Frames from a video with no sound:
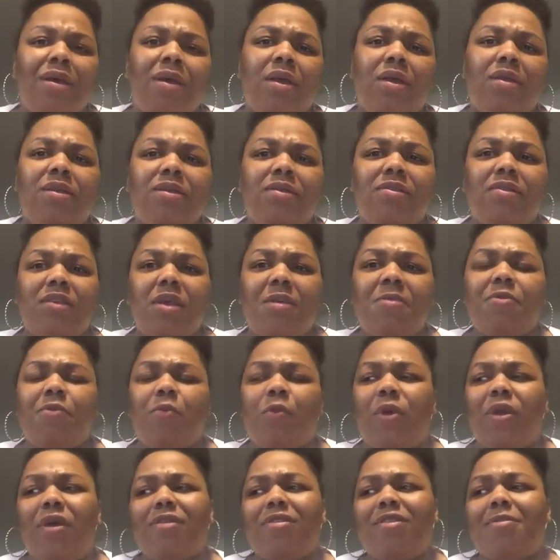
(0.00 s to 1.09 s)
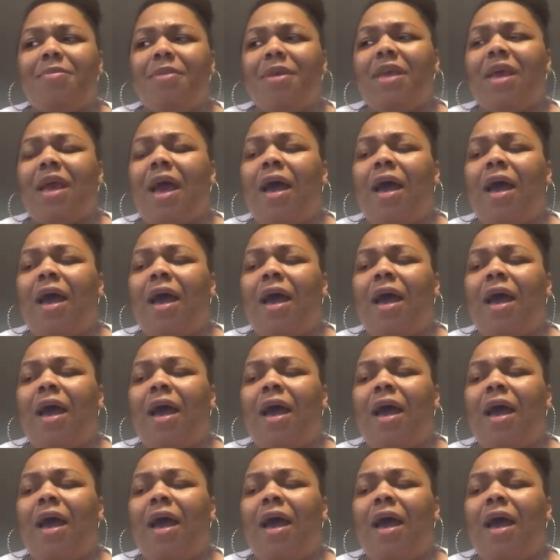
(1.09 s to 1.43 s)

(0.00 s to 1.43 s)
It just seems weird to me.